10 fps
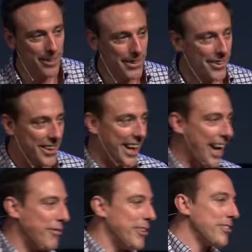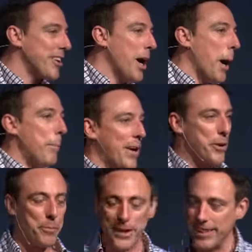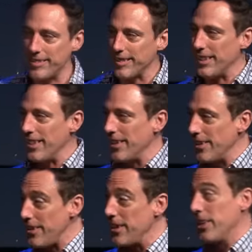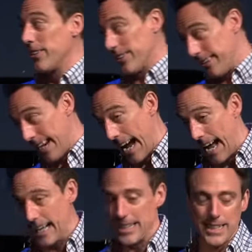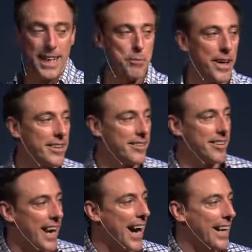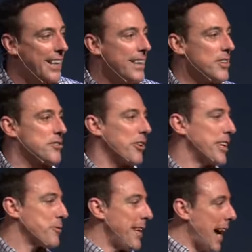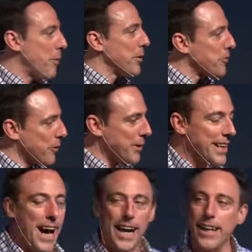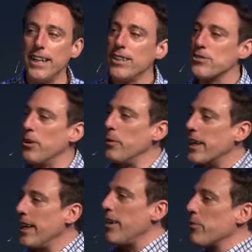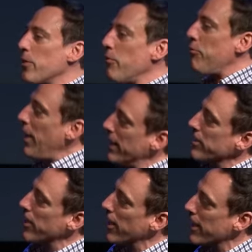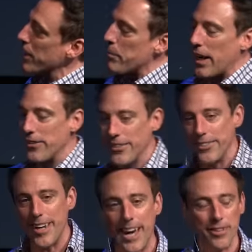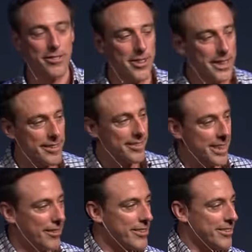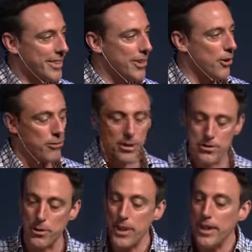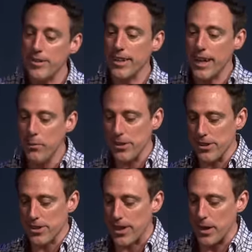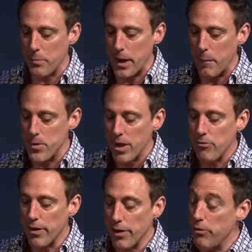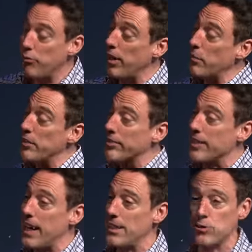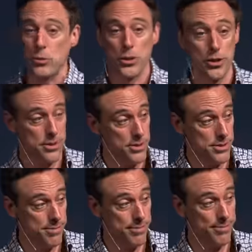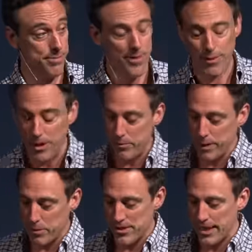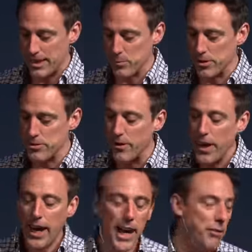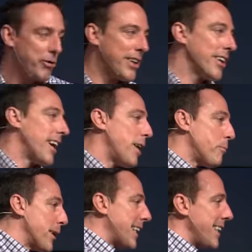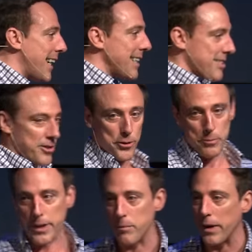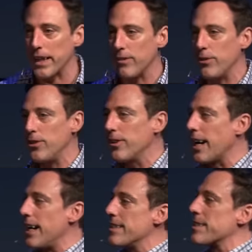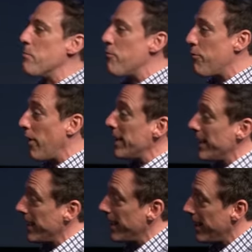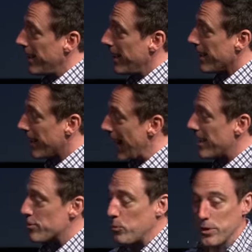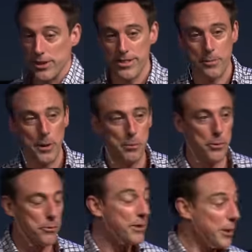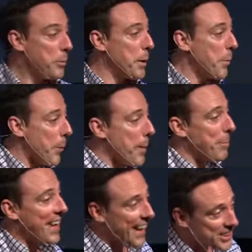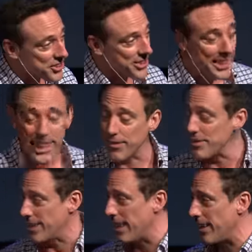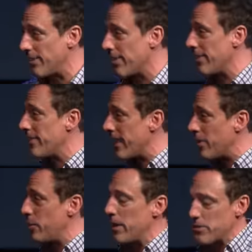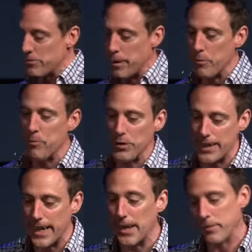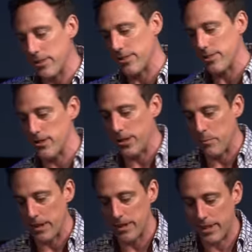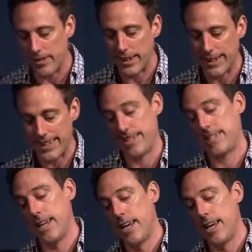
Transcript: We know that heaven's a better place than here. Yes, amen to that. So that's what happens when we die. So we can have a little fun talking about death, right? It doesn't have a sting over us. So today we're going to talk about very famous last words. Very famous last word. So I figure I'd break the ice a little bit by giving you guys some funny last words that people, real people, actually have said, either on their deathbeds or right before they die, right? So let's talk about death like this.